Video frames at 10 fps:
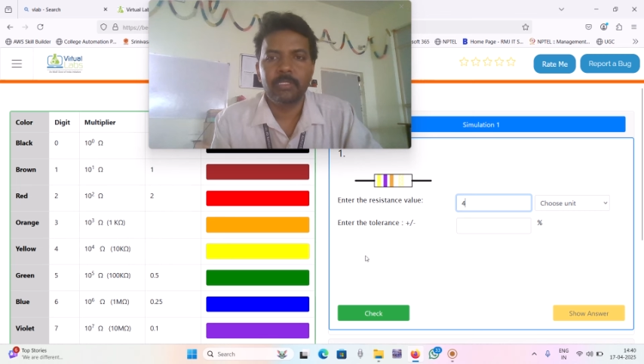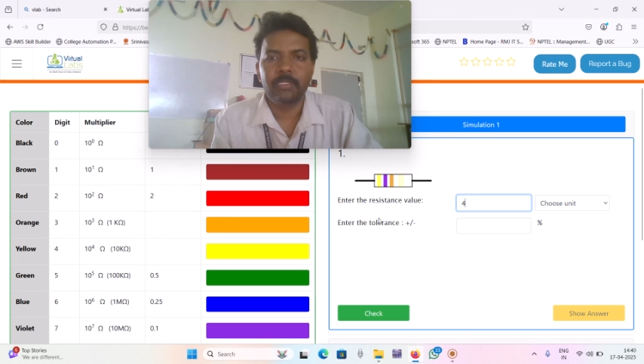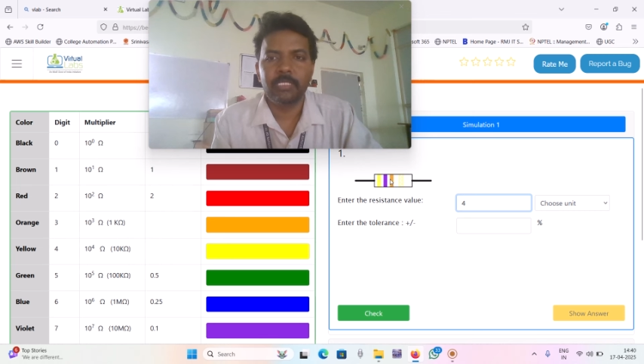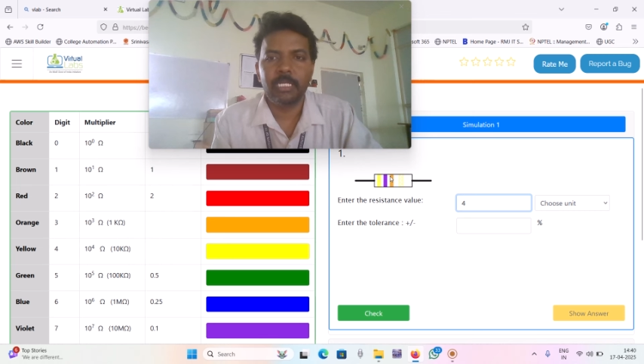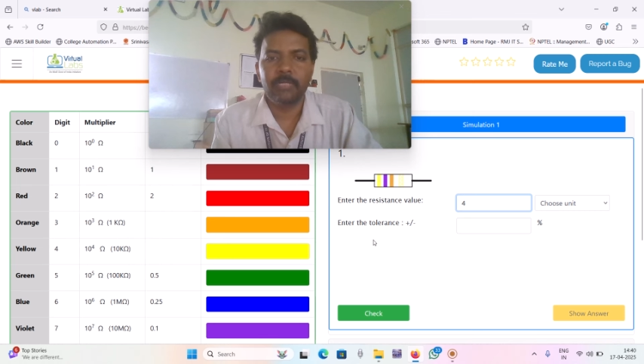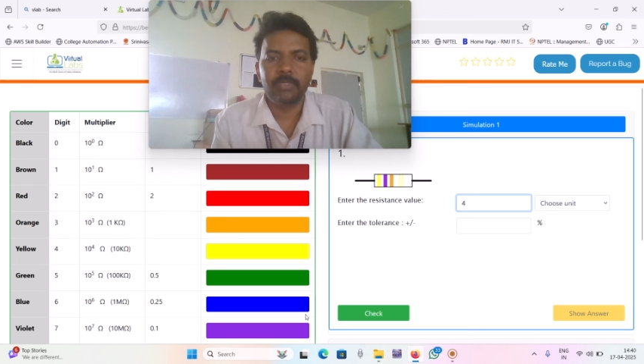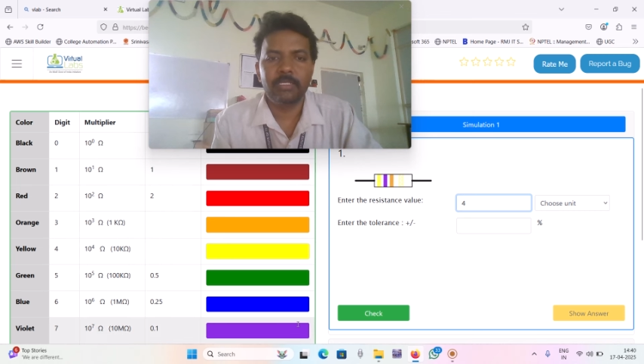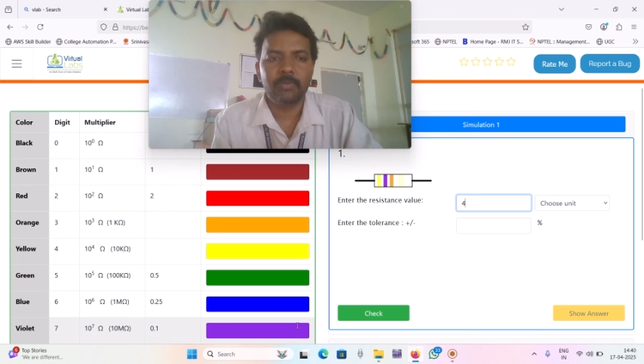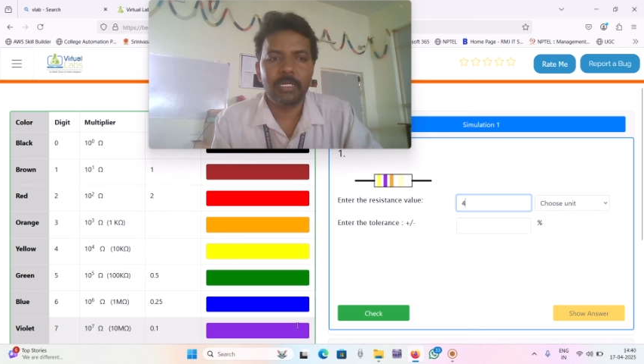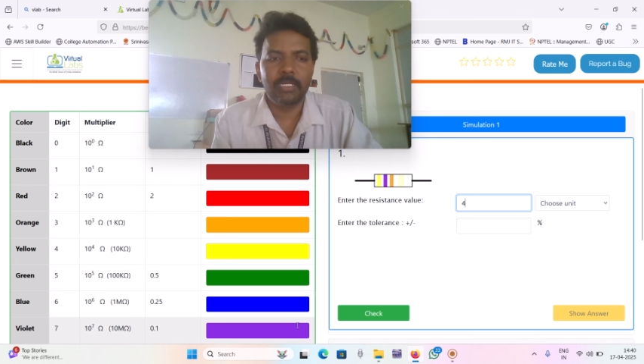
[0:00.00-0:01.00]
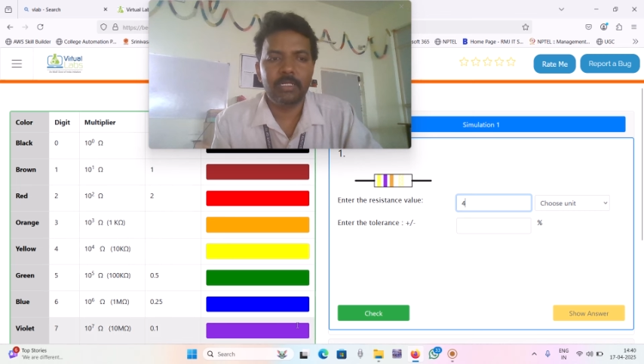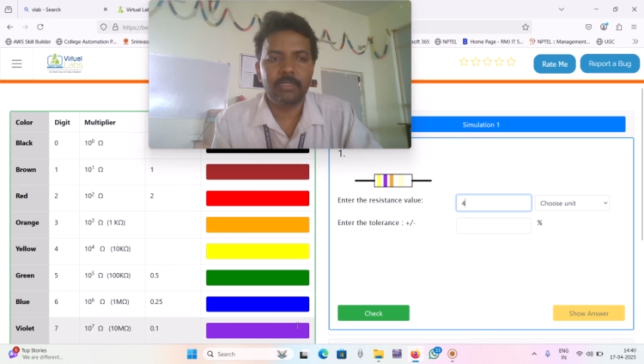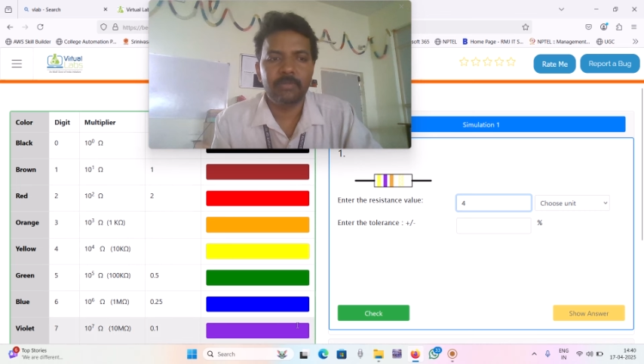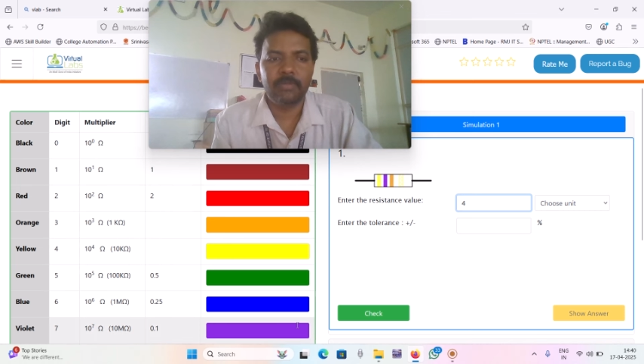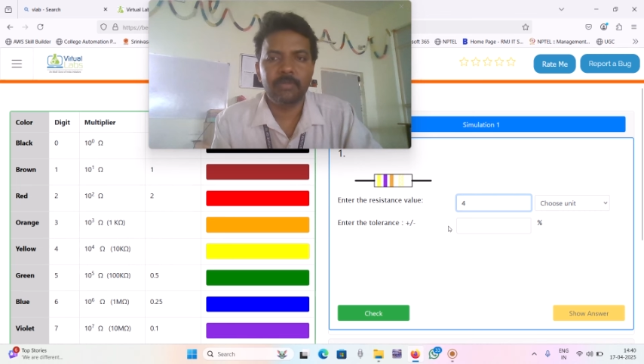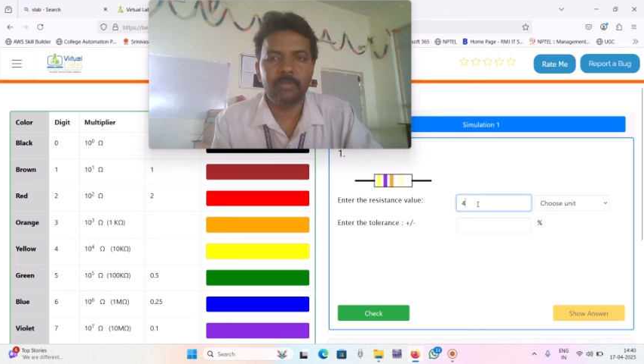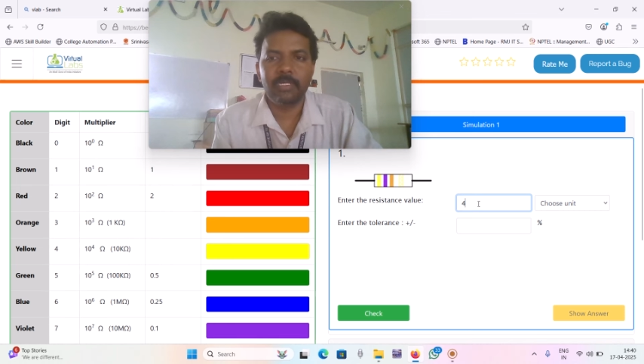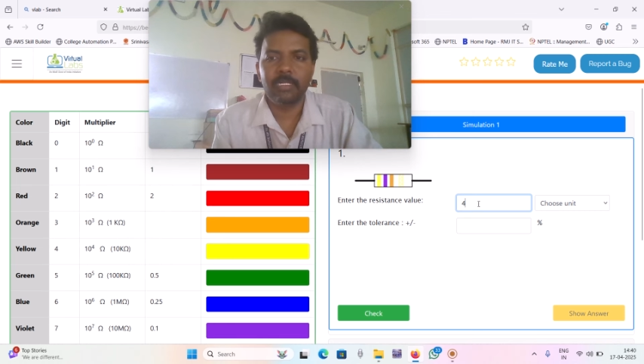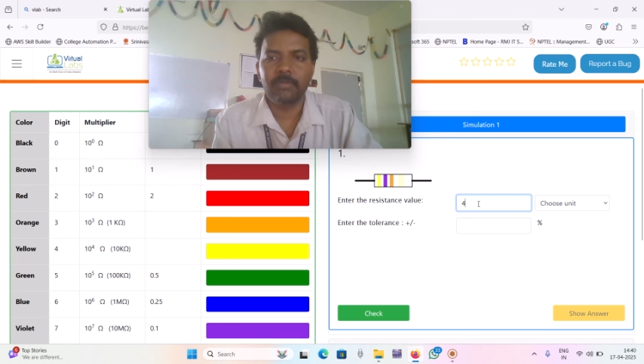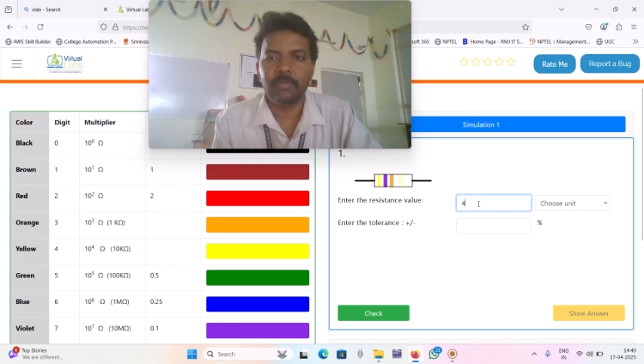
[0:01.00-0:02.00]
The second one is violet. For
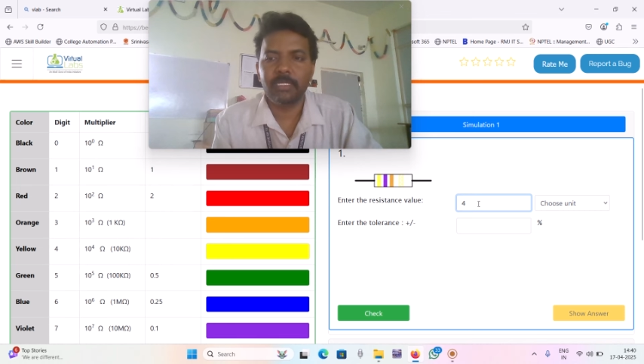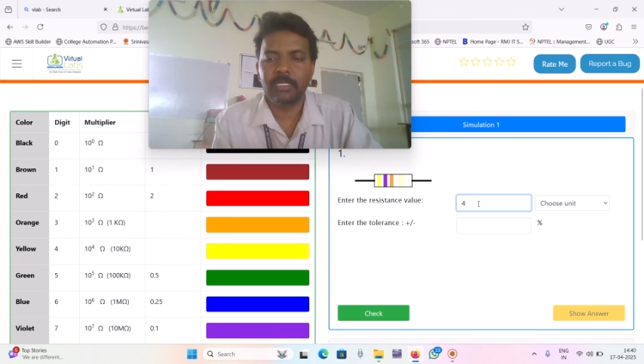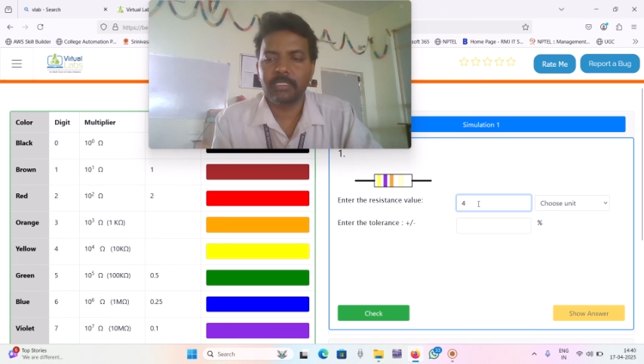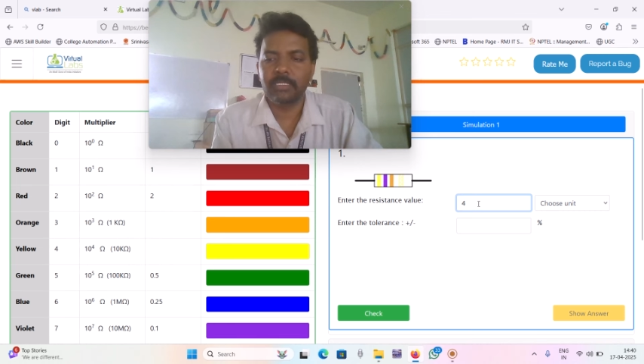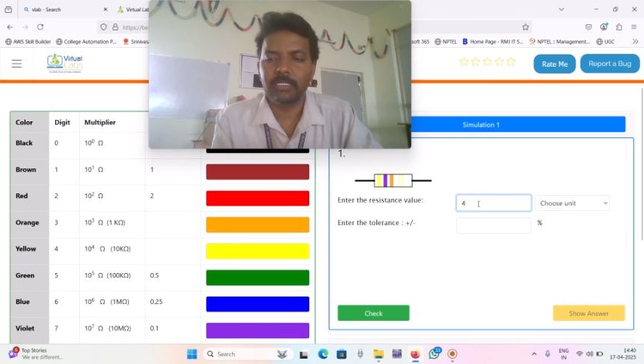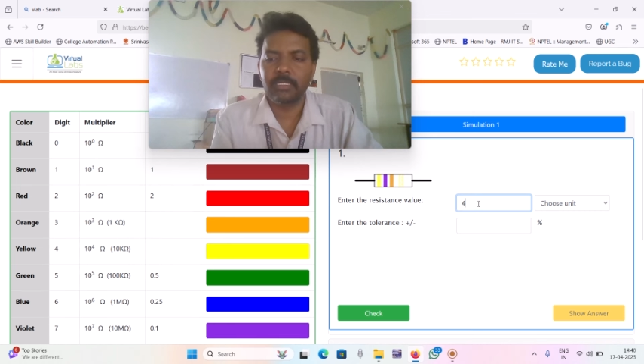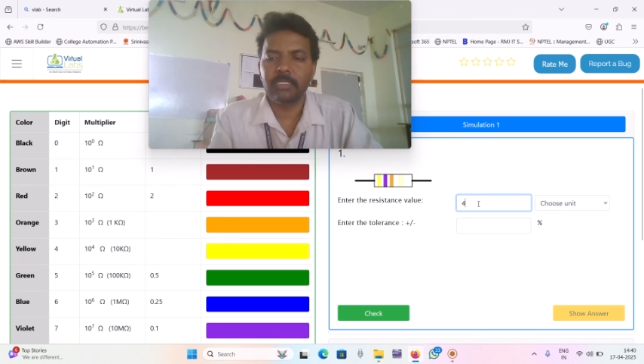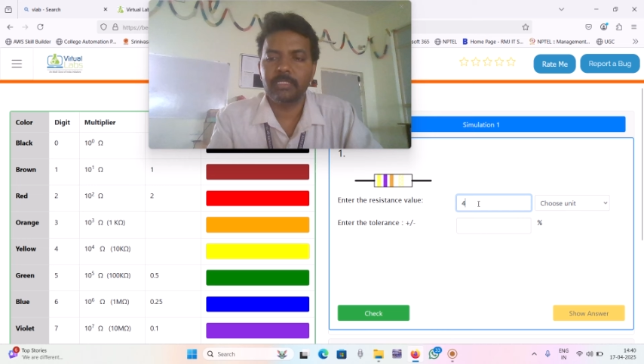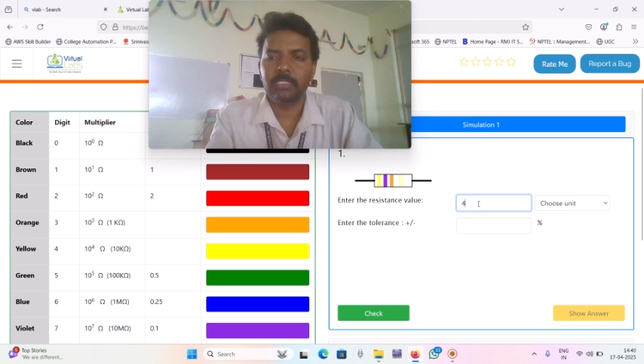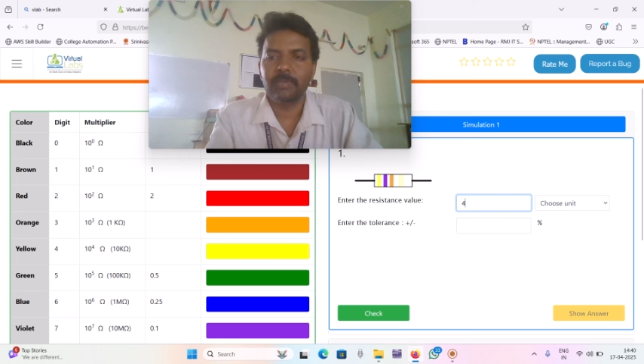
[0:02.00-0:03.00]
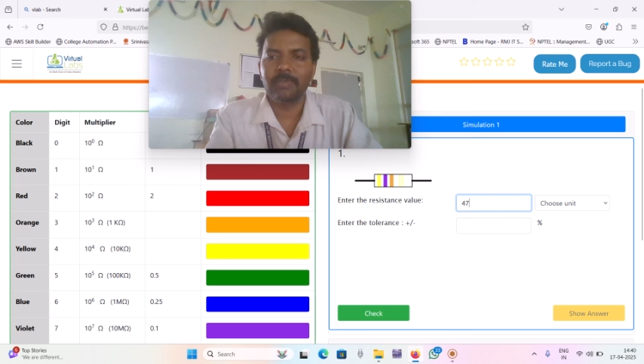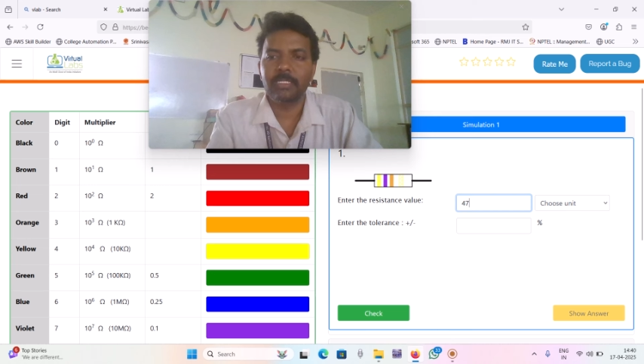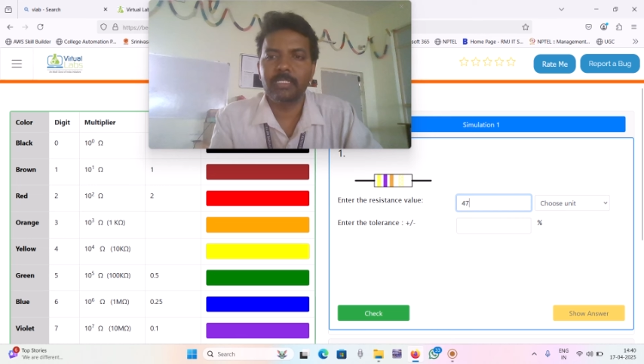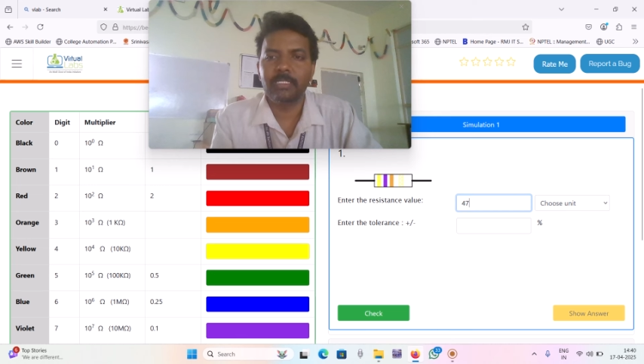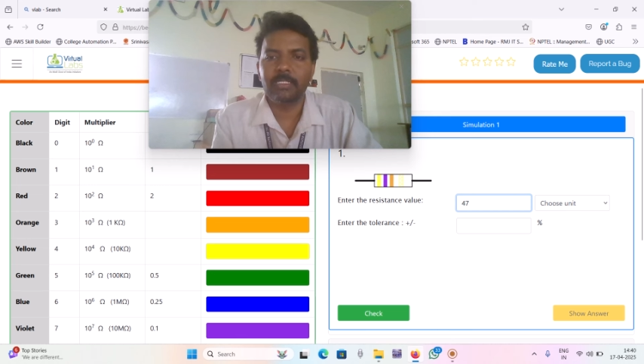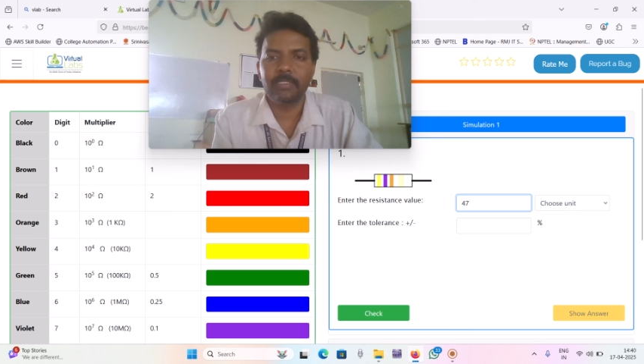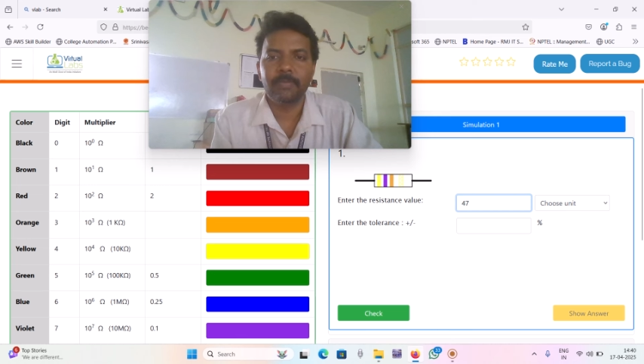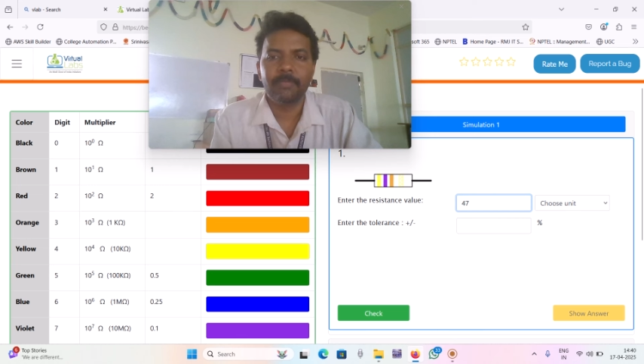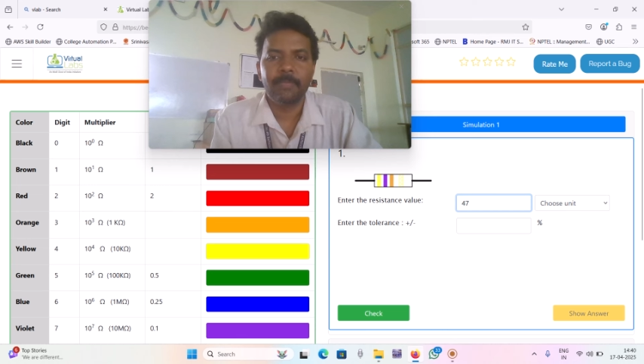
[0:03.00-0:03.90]
violet, we can assign the 7 digit.